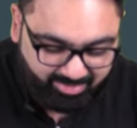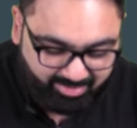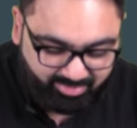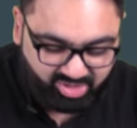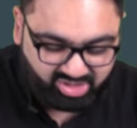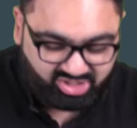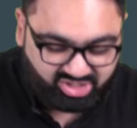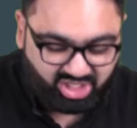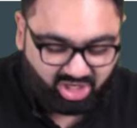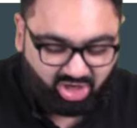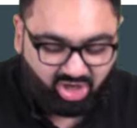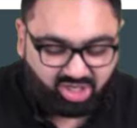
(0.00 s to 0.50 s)

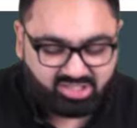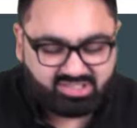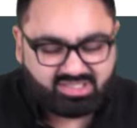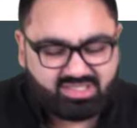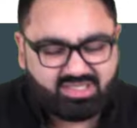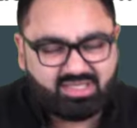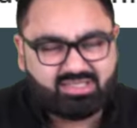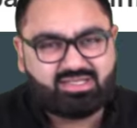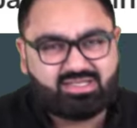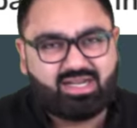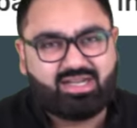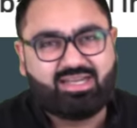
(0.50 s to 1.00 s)

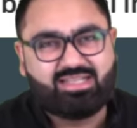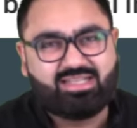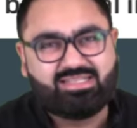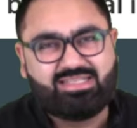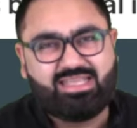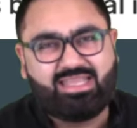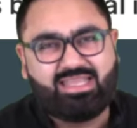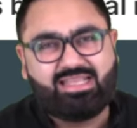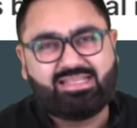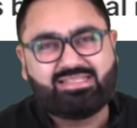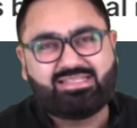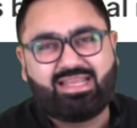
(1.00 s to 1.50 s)
Brucellosis is a
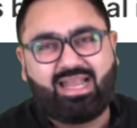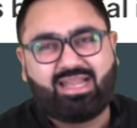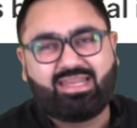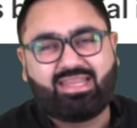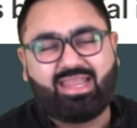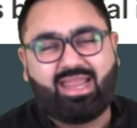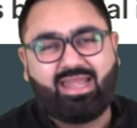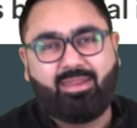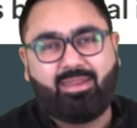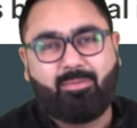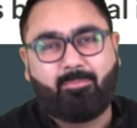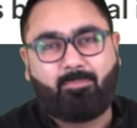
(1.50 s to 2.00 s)
disease
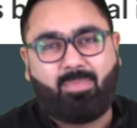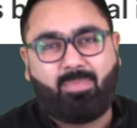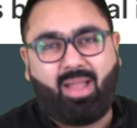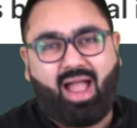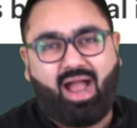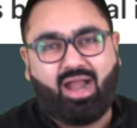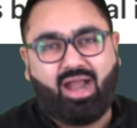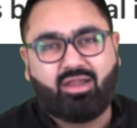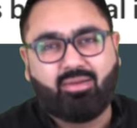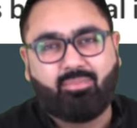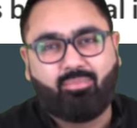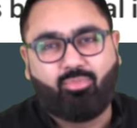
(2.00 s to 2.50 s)
that can
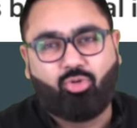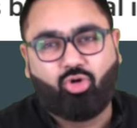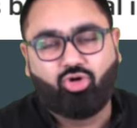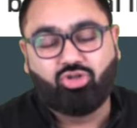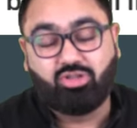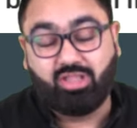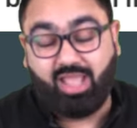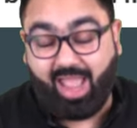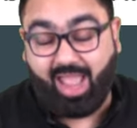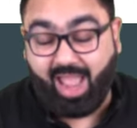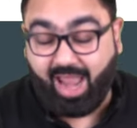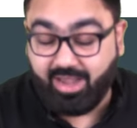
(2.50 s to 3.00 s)
impact
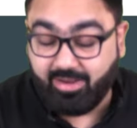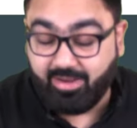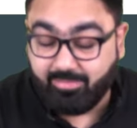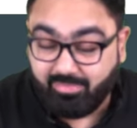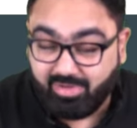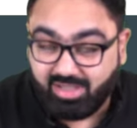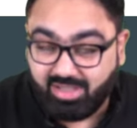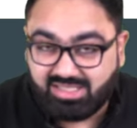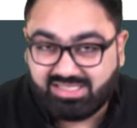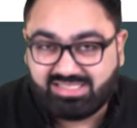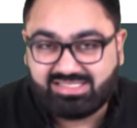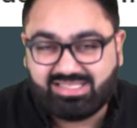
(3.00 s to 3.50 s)
both
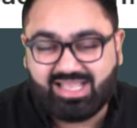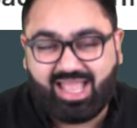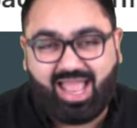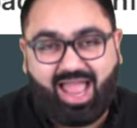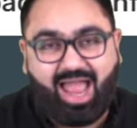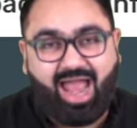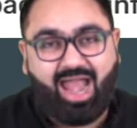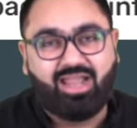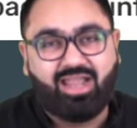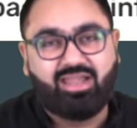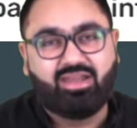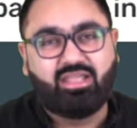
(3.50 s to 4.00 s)
animals
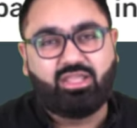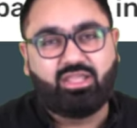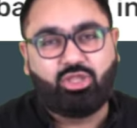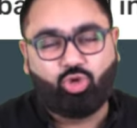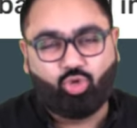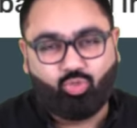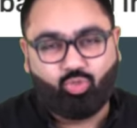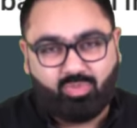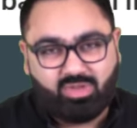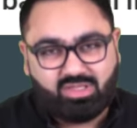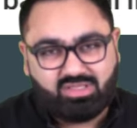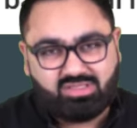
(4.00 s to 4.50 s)
and
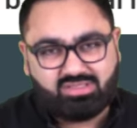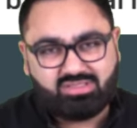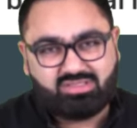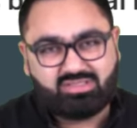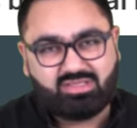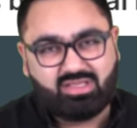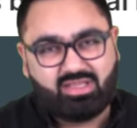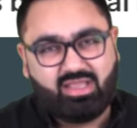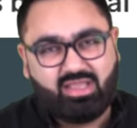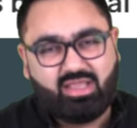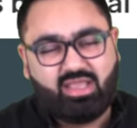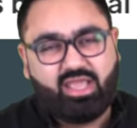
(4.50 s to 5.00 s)

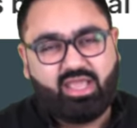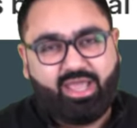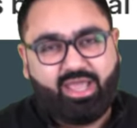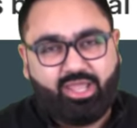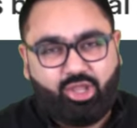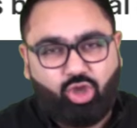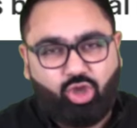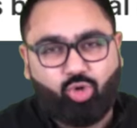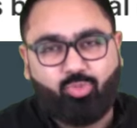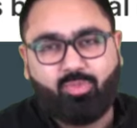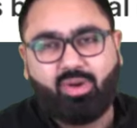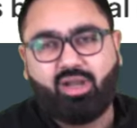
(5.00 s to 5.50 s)
humans
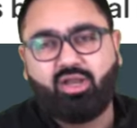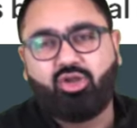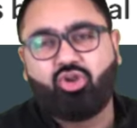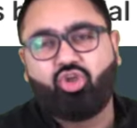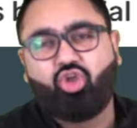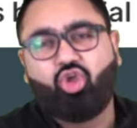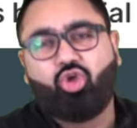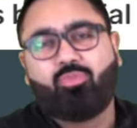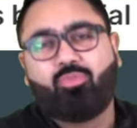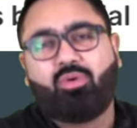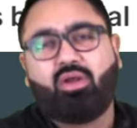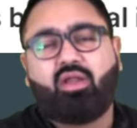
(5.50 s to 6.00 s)
human
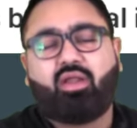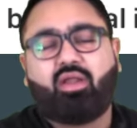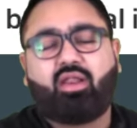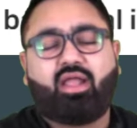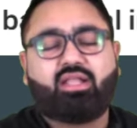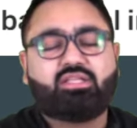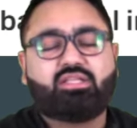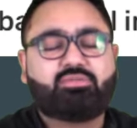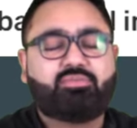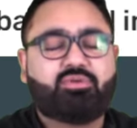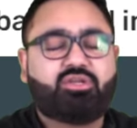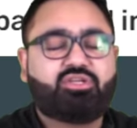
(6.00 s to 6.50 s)
to human
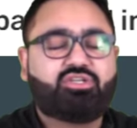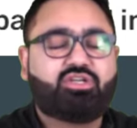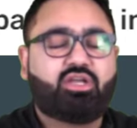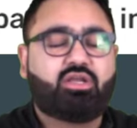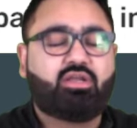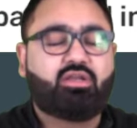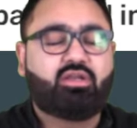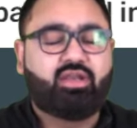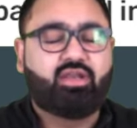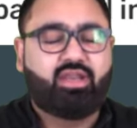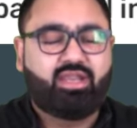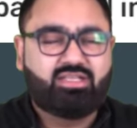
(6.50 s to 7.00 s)

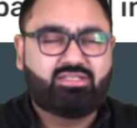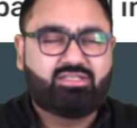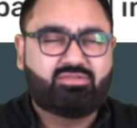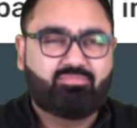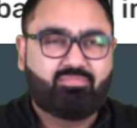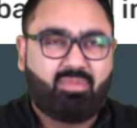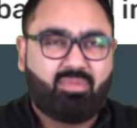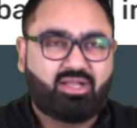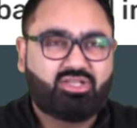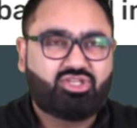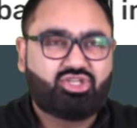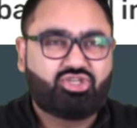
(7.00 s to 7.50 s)
transmission is
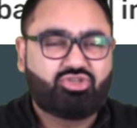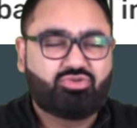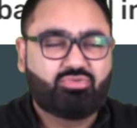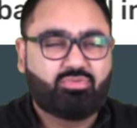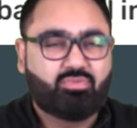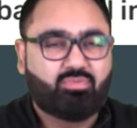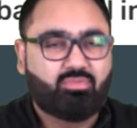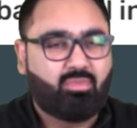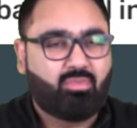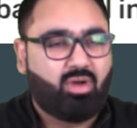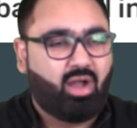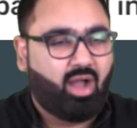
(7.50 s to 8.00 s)
much
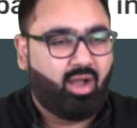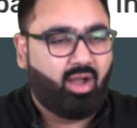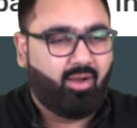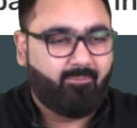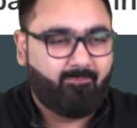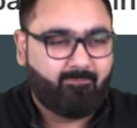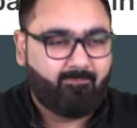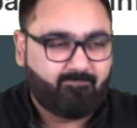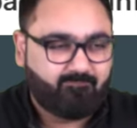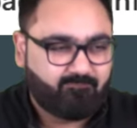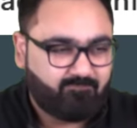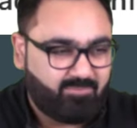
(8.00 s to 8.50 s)

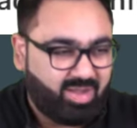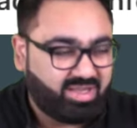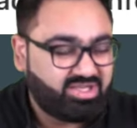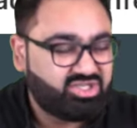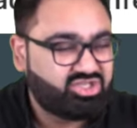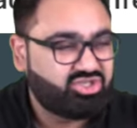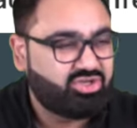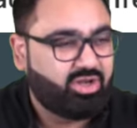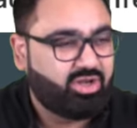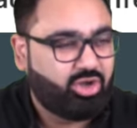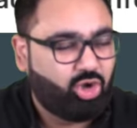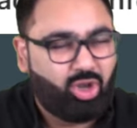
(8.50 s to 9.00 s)
uh,
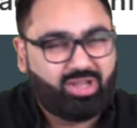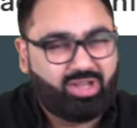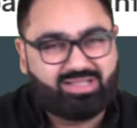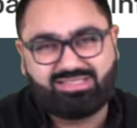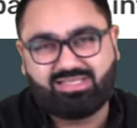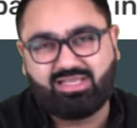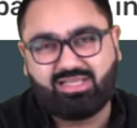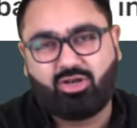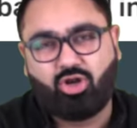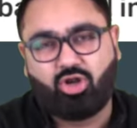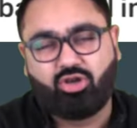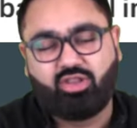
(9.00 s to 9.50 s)
much
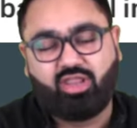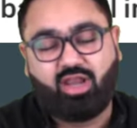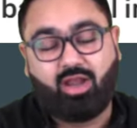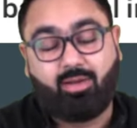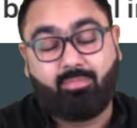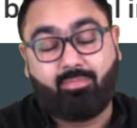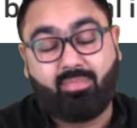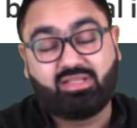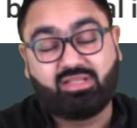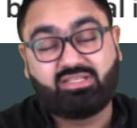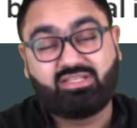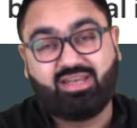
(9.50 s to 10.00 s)
lesser or there
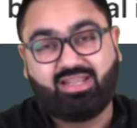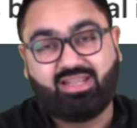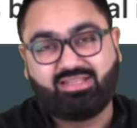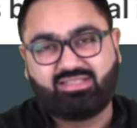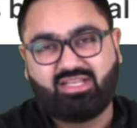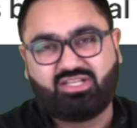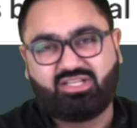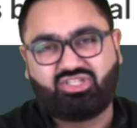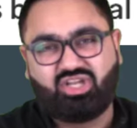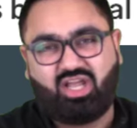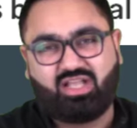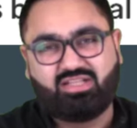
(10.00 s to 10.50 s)
are much
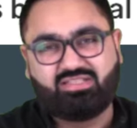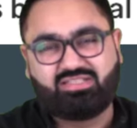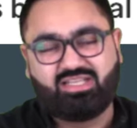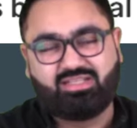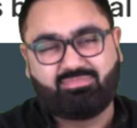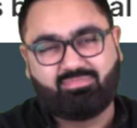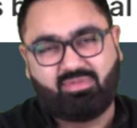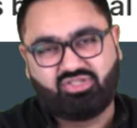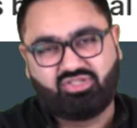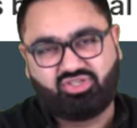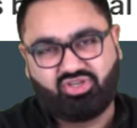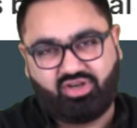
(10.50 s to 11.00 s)
lesser
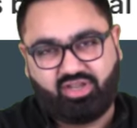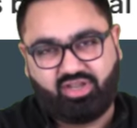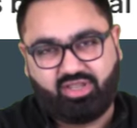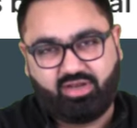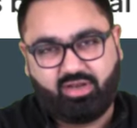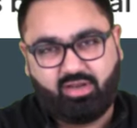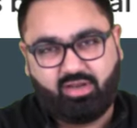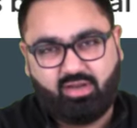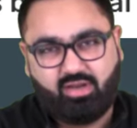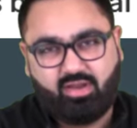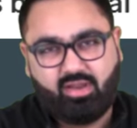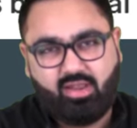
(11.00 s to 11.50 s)
chances much
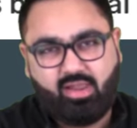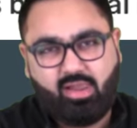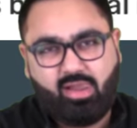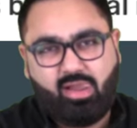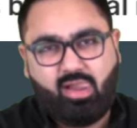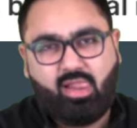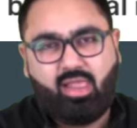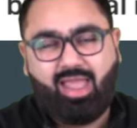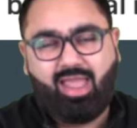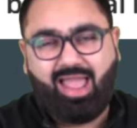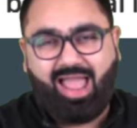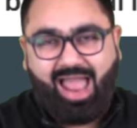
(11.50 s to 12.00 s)
rarer
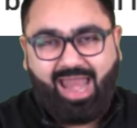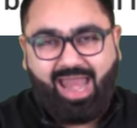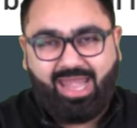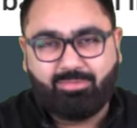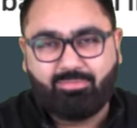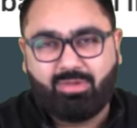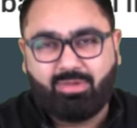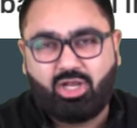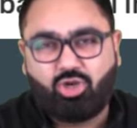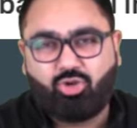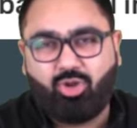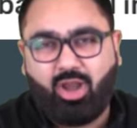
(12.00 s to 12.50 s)

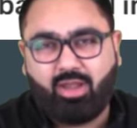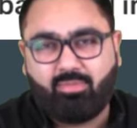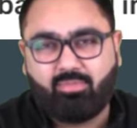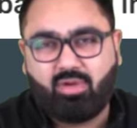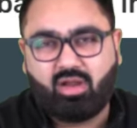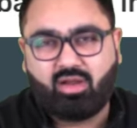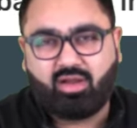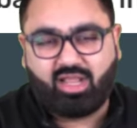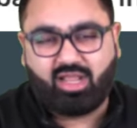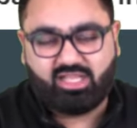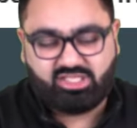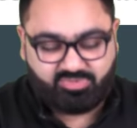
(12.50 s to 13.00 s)
animal to
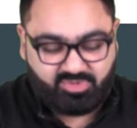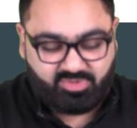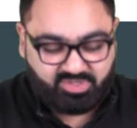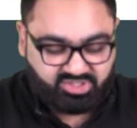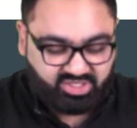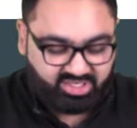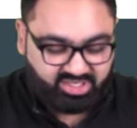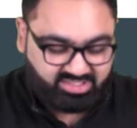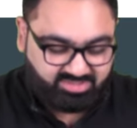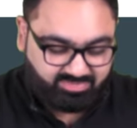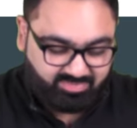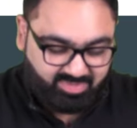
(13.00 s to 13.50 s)
animal
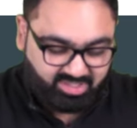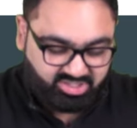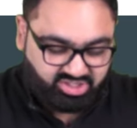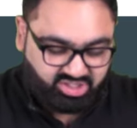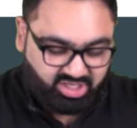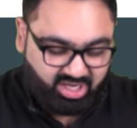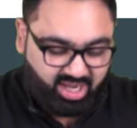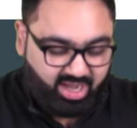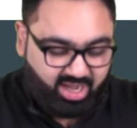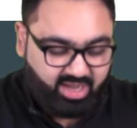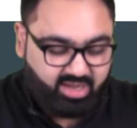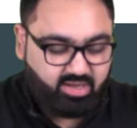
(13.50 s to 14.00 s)
transmission is
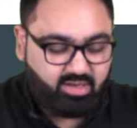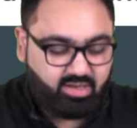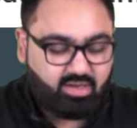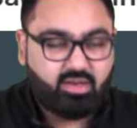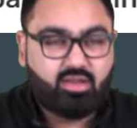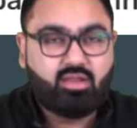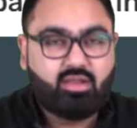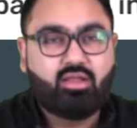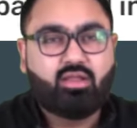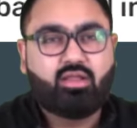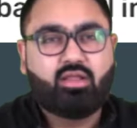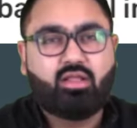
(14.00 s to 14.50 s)
much higher
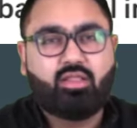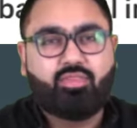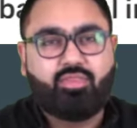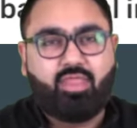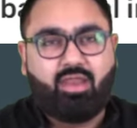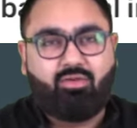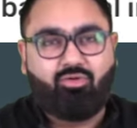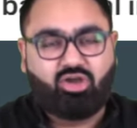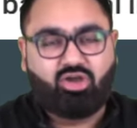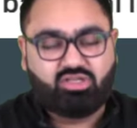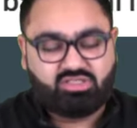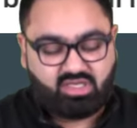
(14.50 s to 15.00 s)

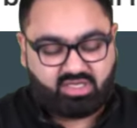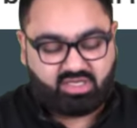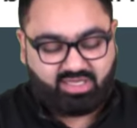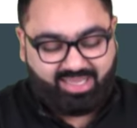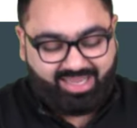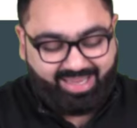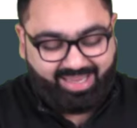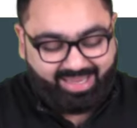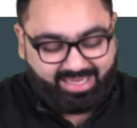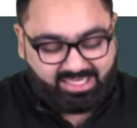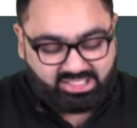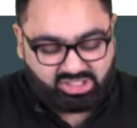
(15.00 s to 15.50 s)
there was a
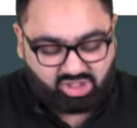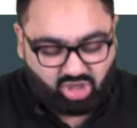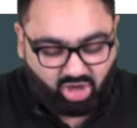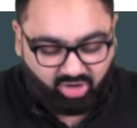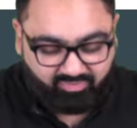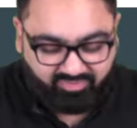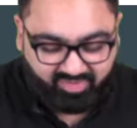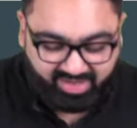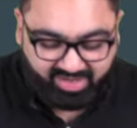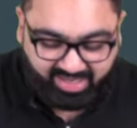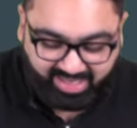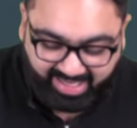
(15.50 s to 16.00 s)
case
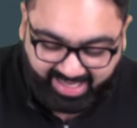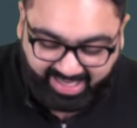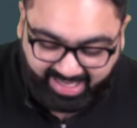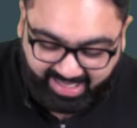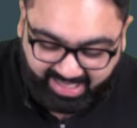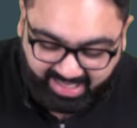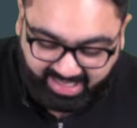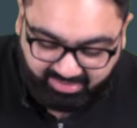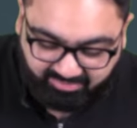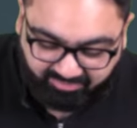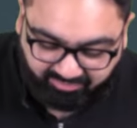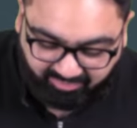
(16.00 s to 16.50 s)
of a
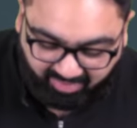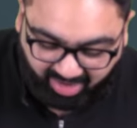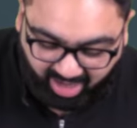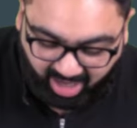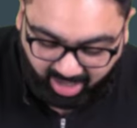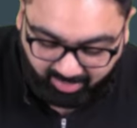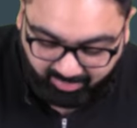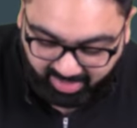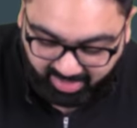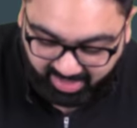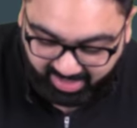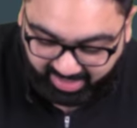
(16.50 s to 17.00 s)
dairy
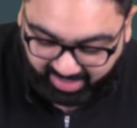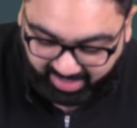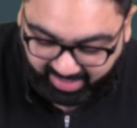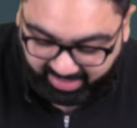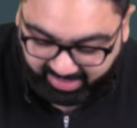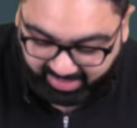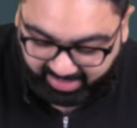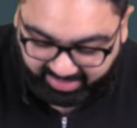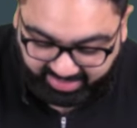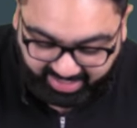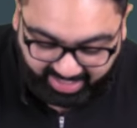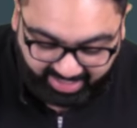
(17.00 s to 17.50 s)
farmer
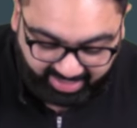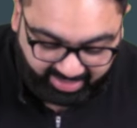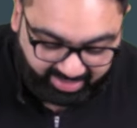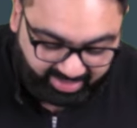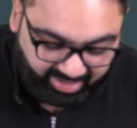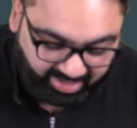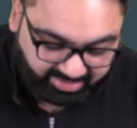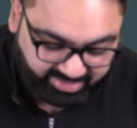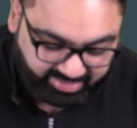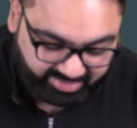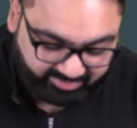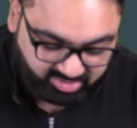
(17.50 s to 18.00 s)
in
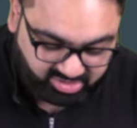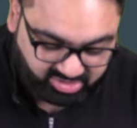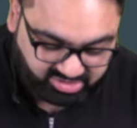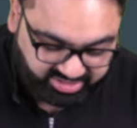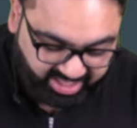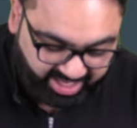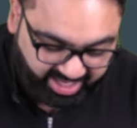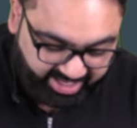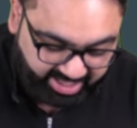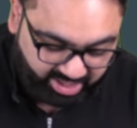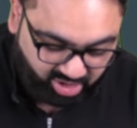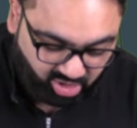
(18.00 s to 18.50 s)
kerala that was
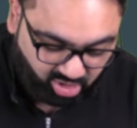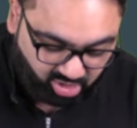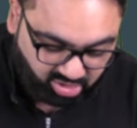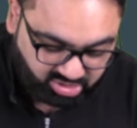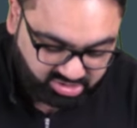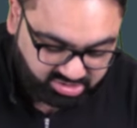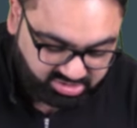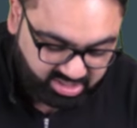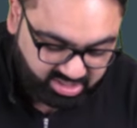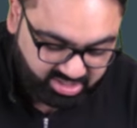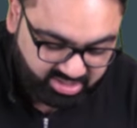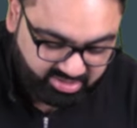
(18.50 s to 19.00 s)

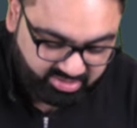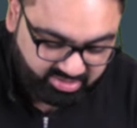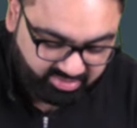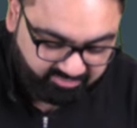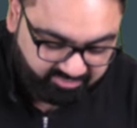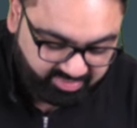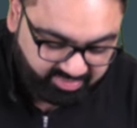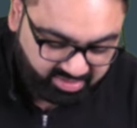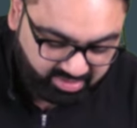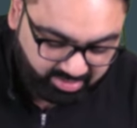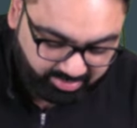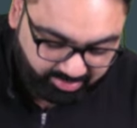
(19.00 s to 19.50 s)
diagnosed
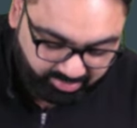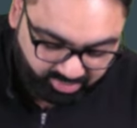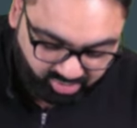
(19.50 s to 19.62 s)
with